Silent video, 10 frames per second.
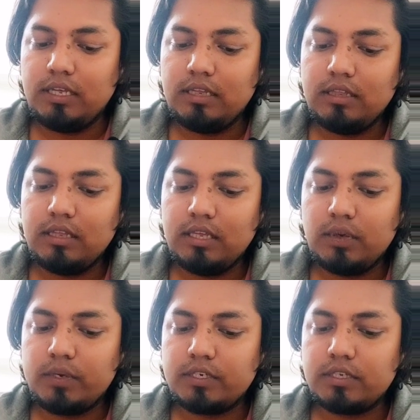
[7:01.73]
in the
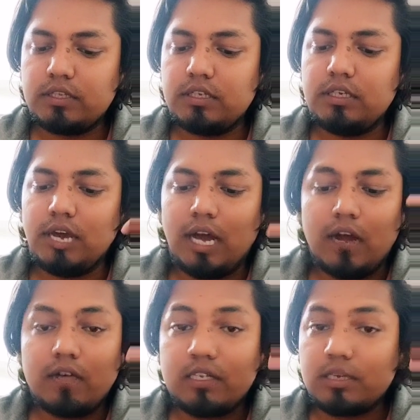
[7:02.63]
equation 3,
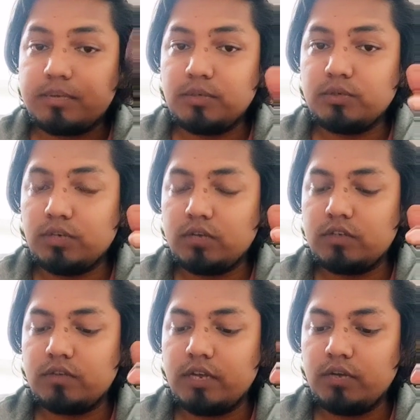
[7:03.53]
after substitution of
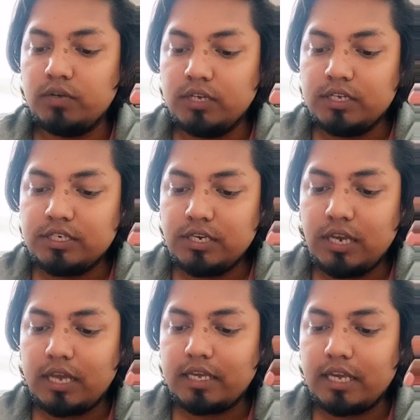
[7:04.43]
this value, still
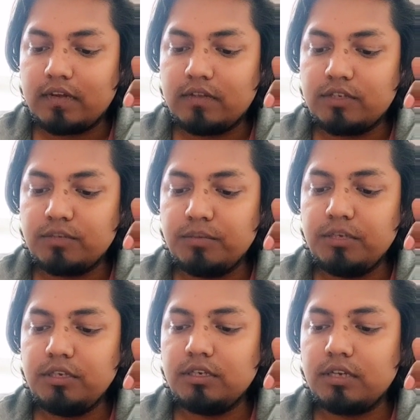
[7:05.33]
I have this
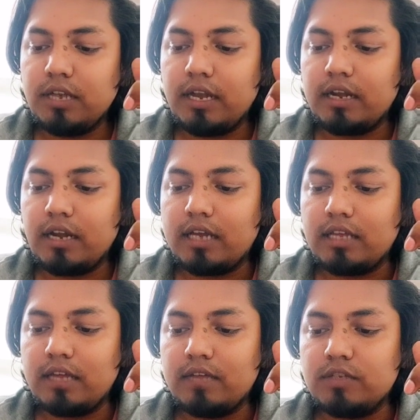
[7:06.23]
b here and I
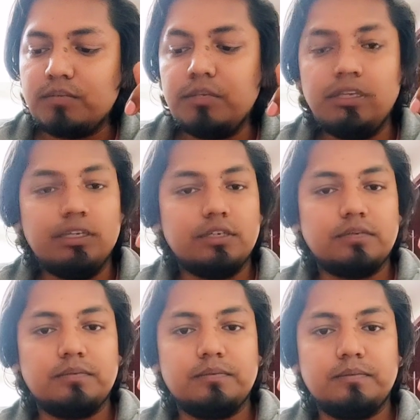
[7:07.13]
have this b here.
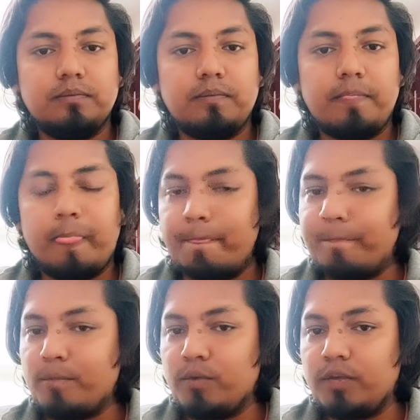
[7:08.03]

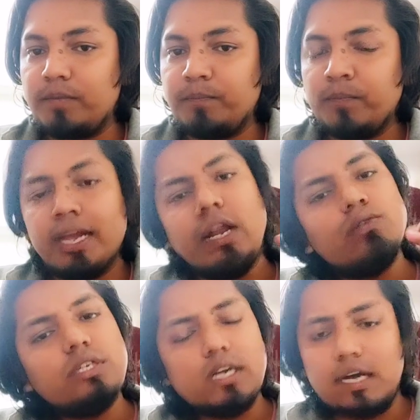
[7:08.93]
Okay.
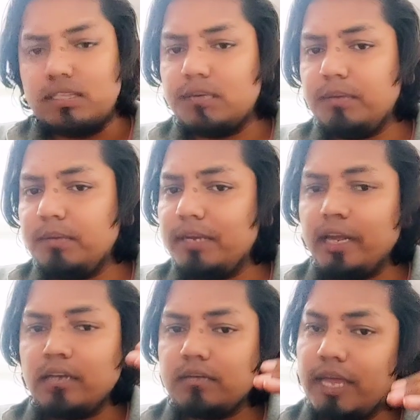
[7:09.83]
Now see, other people
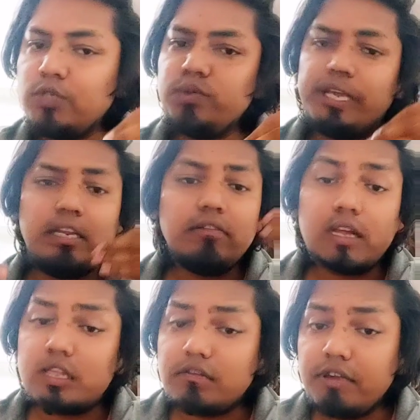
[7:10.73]
can choose any
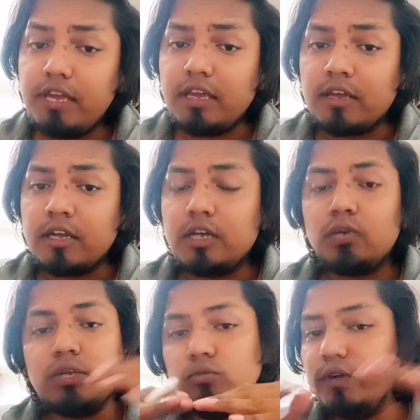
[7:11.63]
other way
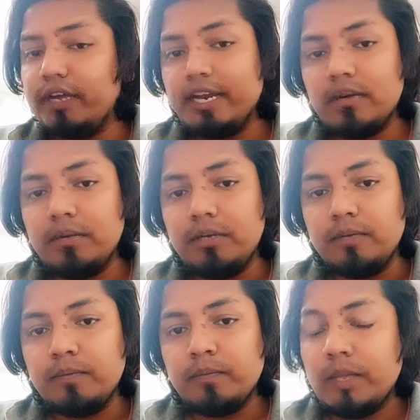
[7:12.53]
to remove a and b.
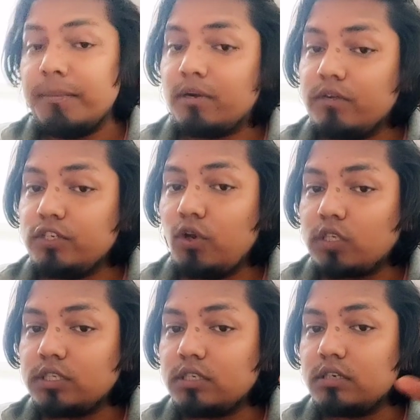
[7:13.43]
But which
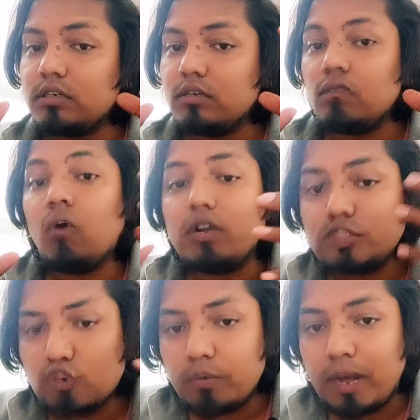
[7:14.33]
logic, what
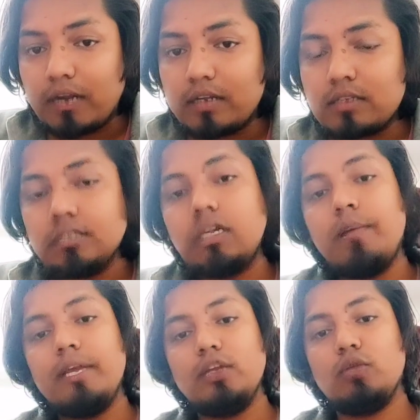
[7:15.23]
is your practice is
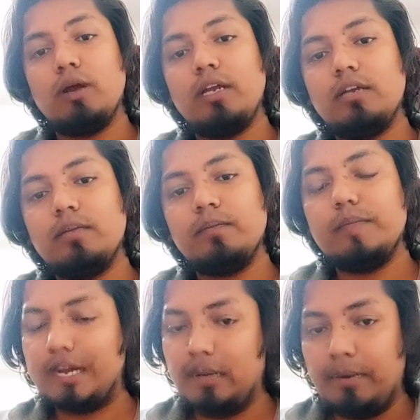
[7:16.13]
coming in your mind,
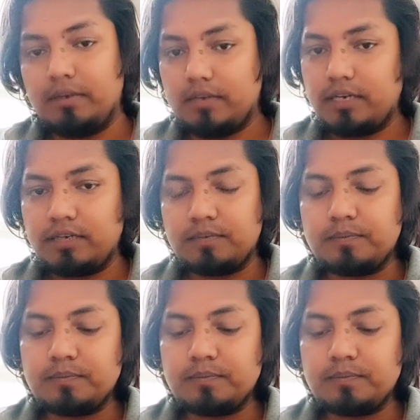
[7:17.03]
that depends, right?